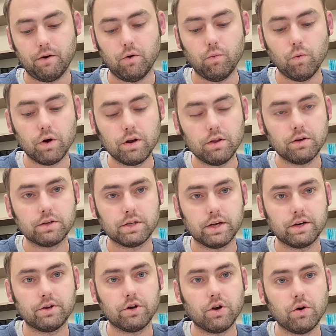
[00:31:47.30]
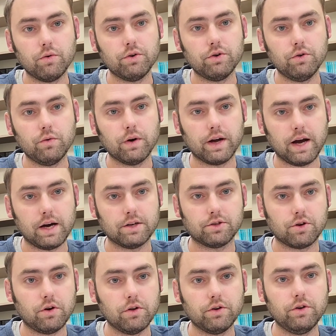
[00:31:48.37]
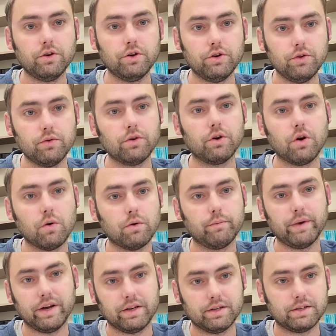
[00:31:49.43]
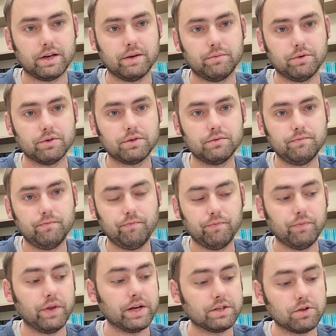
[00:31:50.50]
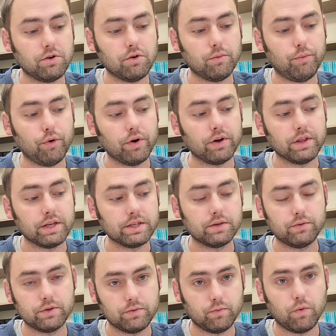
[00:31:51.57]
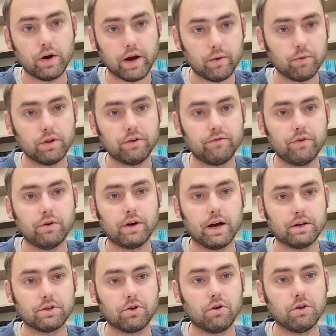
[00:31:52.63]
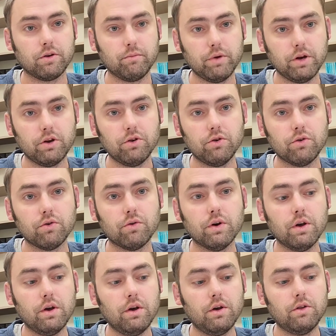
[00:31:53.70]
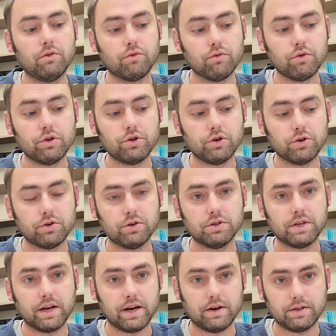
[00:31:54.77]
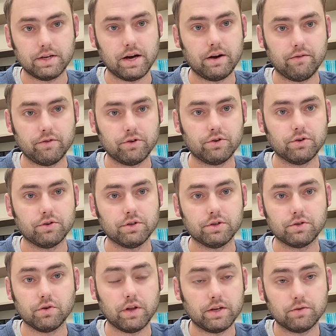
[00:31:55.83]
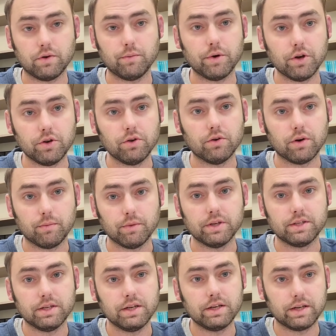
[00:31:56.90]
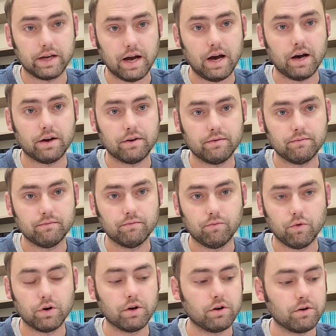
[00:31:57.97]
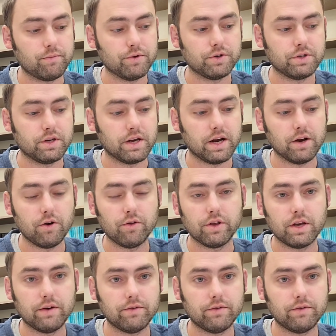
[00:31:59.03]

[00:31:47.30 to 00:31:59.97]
on what it looks like to go and do what God is calling you to do, to go and make disciples. And that's the whole point. This was what I really feel God is calling me to do through the churches and outside of the churches. So that's what I'm going to do. I'm listening to God 100%. I know the